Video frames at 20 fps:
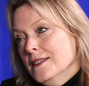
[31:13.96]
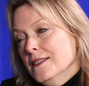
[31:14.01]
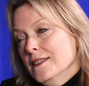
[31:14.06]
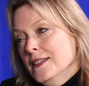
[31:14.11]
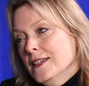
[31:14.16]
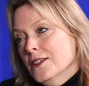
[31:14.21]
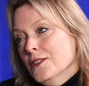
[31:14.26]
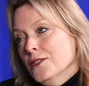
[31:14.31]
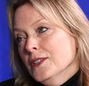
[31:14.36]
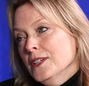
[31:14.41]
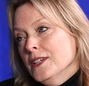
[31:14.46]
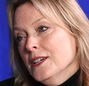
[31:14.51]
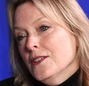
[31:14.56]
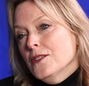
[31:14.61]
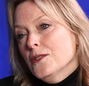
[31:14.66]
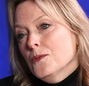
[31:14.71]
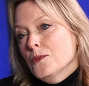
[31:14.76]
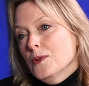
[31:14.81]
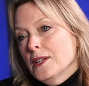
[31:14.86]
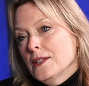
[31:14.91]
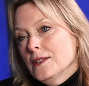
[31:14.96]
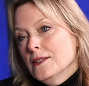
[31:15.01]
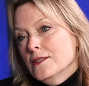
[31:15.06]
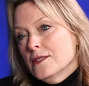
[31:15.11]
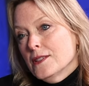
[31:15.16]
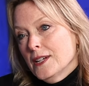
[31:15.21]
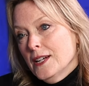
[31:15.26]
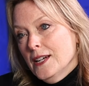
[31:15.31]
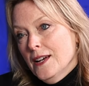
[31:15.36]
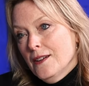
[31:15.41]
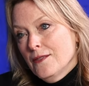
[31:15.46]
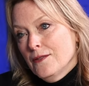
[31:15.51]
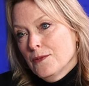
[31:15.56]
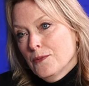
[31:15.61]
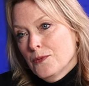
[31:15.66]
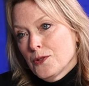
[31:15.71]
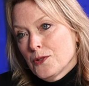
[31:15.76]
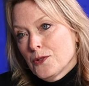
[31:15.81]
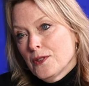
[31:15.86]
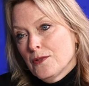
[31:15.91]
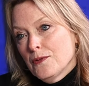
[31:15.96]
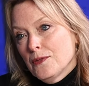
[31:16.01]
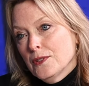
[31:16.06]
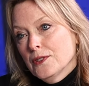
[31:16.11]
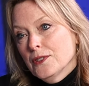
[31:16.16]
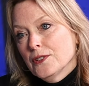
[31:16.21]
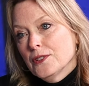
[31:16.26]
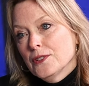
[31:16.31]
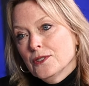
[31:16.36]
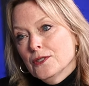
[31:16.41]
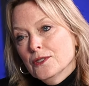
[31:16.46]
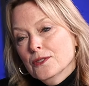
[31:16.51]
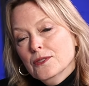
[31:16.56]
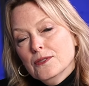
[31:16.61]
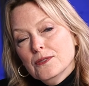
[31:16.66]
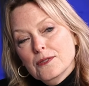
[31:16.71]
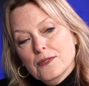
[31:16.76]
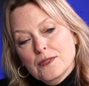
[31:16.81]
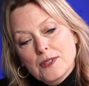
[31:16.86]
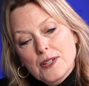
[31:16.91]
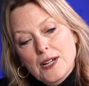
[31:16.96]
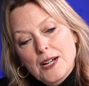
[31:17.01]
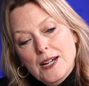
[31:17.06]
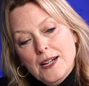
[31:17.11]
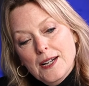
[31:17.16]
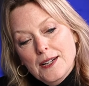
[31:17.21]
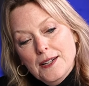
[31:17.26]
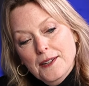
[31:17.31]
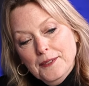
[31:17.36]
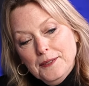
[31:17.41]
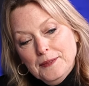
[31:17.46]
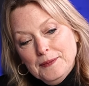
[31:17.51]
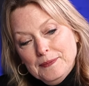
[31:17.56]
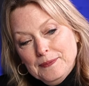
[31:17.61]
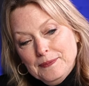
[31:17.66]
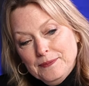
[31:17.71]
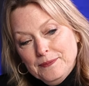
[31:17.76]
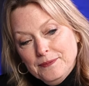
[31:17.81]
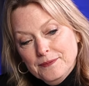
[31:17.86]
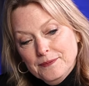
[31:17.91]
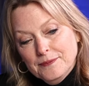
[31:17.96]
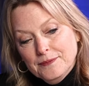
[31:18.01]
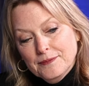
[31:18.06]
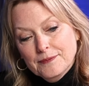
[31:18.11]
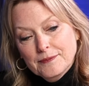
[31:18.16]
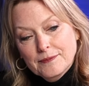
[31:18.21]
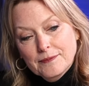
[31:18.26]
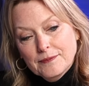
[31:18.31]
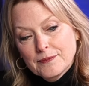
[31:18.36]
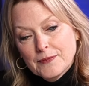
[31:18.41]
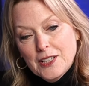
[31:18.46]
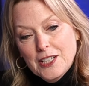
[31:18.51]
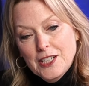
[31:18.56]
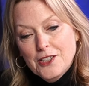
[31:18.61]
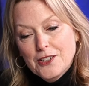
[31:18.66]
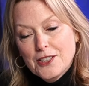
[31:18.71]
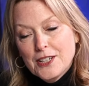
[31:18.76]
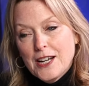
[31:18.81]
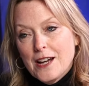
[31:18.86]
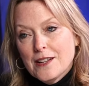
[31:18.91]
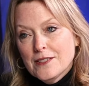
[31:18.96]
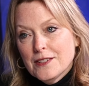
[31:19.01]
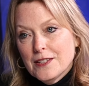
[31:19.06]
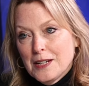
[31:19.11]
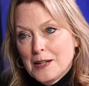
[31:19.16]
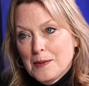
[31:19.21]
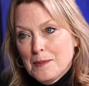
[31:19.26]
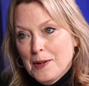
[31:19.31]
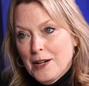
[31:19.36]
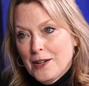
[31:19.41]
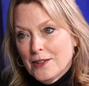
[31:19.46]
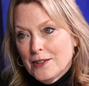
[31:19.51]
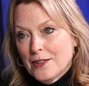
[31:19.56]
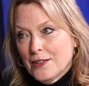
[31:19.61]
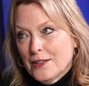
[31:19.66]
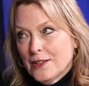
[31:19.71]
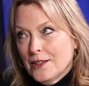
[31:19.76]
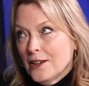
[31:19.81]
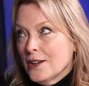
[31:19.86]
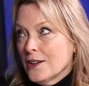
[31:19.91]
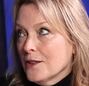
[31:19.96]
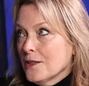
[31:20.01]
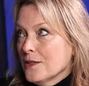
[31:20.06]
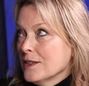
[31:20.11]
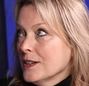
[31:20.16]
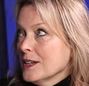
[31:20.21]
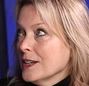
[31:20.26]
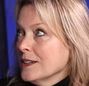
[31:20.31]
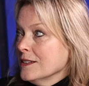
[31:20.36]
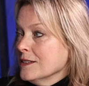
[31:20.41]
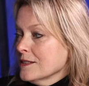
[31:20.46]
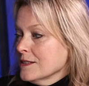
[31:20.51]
The only other ones that I have sort of a little uh, curiosity about are things